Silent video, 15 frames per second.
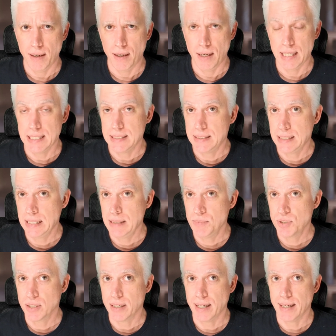And it
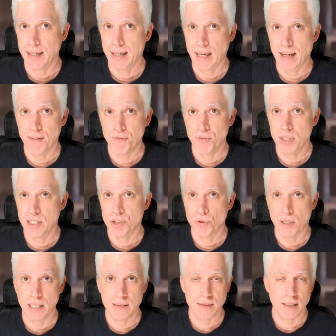seems like every
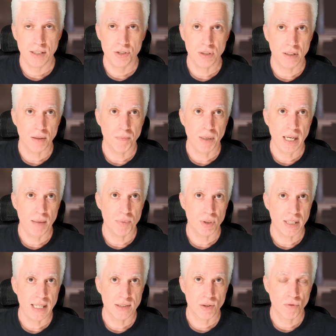translation of the
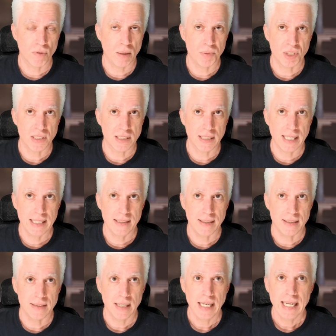Bible has corruptions like
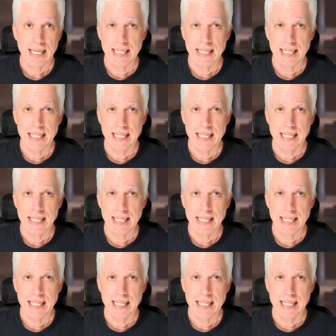this.